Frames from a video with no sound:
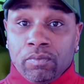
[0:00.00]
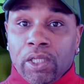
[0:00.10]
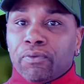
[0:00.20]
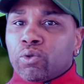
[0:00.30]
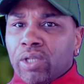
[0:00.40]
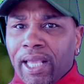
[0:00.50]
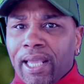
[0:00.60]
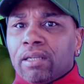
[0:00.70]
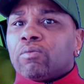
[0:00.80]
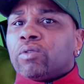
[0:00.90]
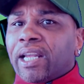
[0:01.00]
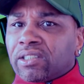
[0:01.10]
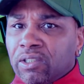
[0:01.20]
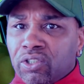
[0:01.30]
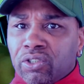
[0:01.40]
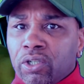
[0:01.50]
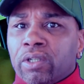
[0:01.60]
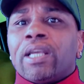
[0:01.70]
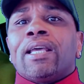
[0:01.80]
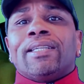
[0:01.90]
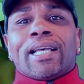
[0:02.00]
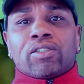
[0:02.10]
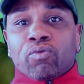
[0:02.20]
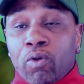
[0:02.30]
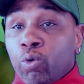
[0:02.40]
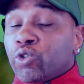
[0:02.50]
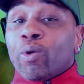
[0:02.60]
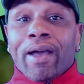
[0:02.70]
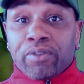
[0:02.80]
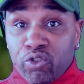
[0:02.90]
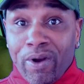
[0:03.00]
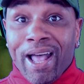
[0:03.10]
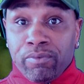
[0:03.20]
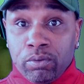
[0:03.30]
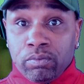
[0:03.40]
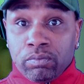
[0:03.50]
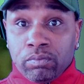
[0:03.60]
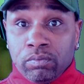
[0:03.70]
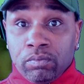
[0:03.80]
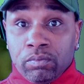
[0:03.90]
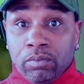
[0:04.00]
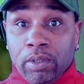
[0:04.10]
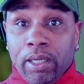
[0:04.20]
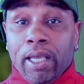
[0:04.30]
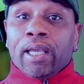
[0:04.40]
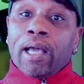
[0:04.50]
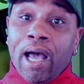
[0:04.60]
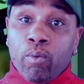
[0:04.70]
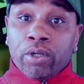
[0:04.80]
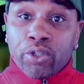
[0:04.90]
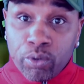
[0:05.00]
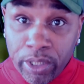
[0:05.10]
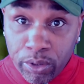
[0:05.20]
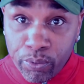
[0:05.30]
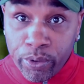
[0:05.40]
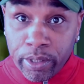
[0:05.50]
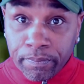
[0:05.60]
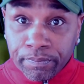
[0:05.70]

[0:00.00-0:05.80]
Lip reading: If you can't, that's understood. That's a road you have to travel. And God willing, you'll get through it.